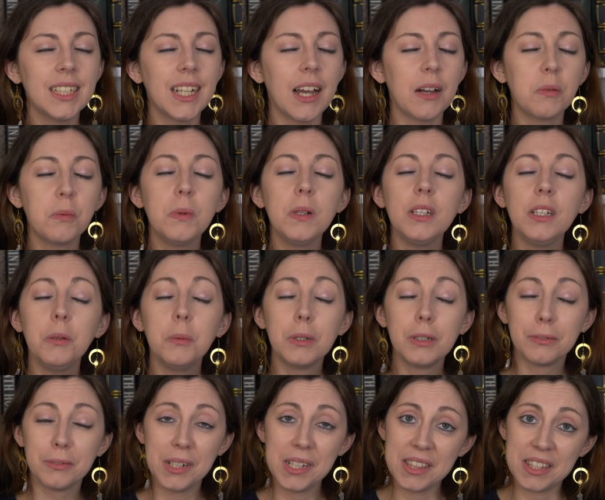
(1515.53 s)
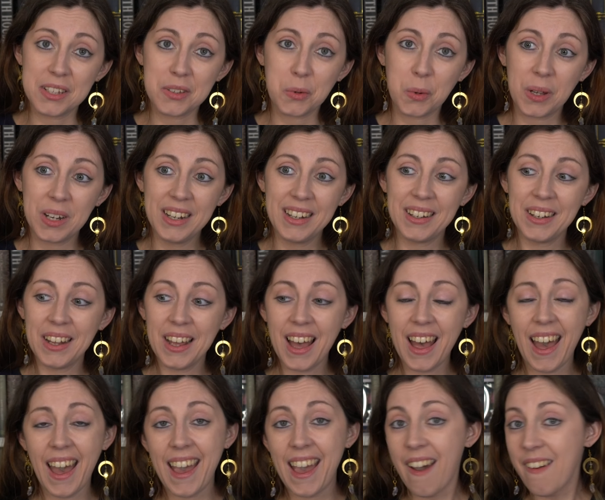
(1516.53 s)
I really want to read this one.
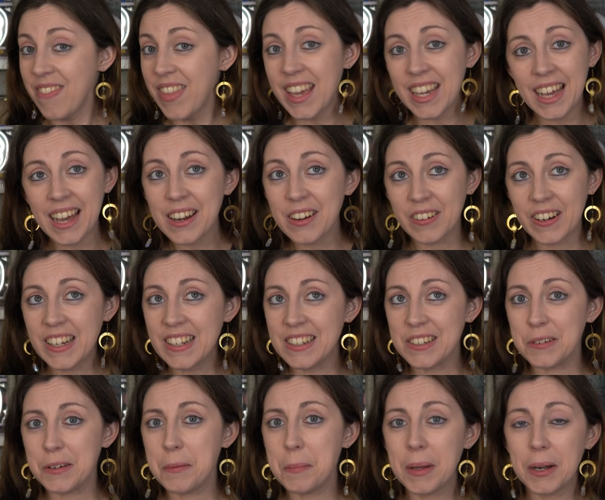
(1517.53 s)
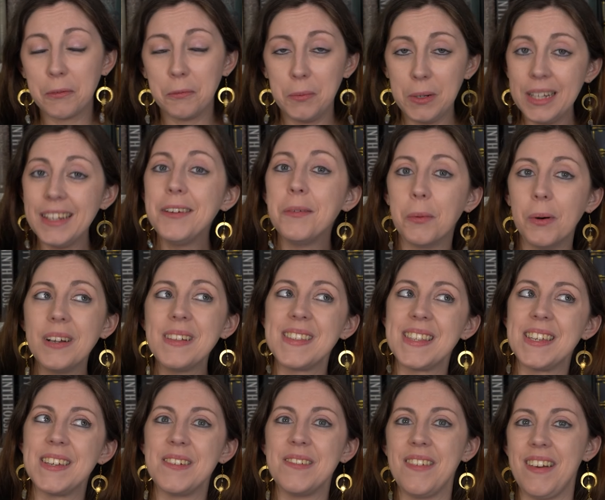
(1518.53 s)
I have not gotten around to it, but I really want
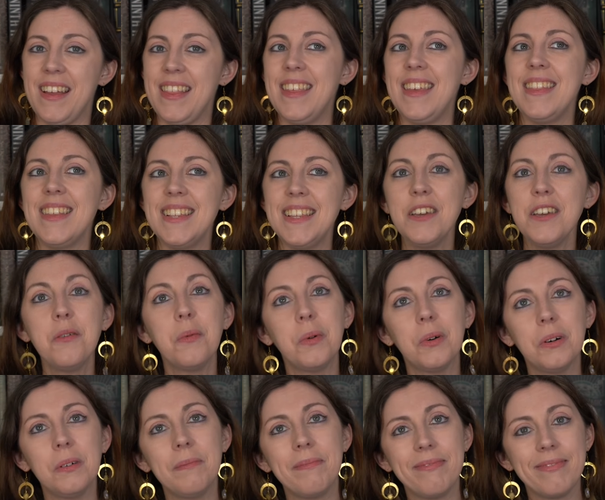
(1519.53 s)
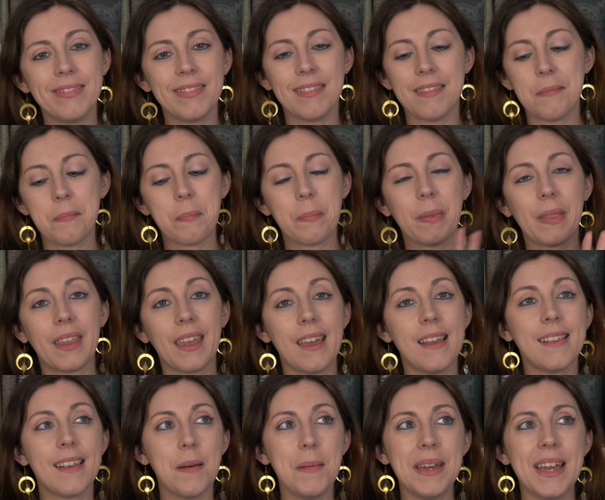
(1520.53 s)
to. And then the sequel
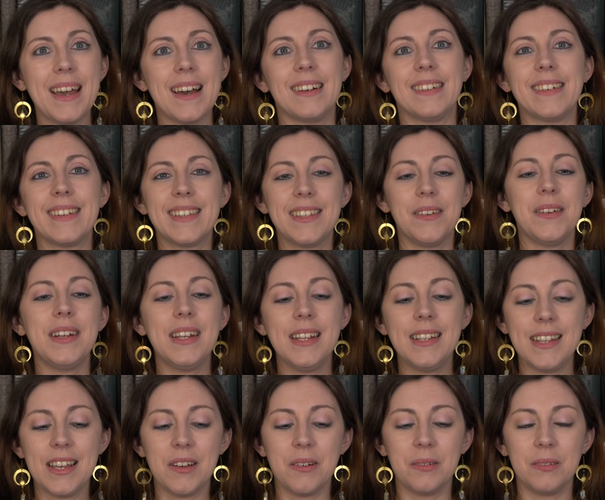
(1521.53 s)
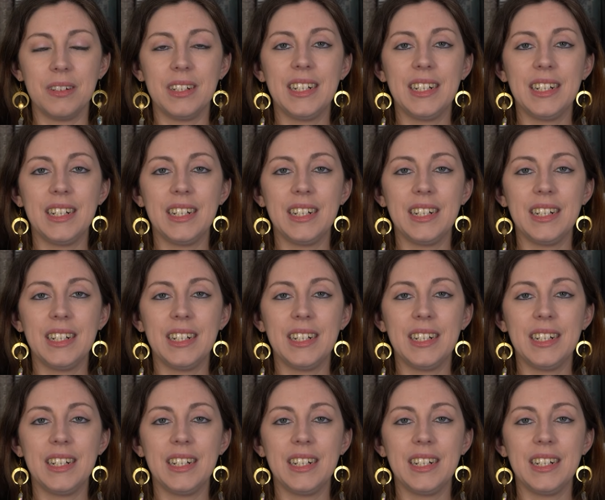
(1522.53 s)
is coming out, so I need to.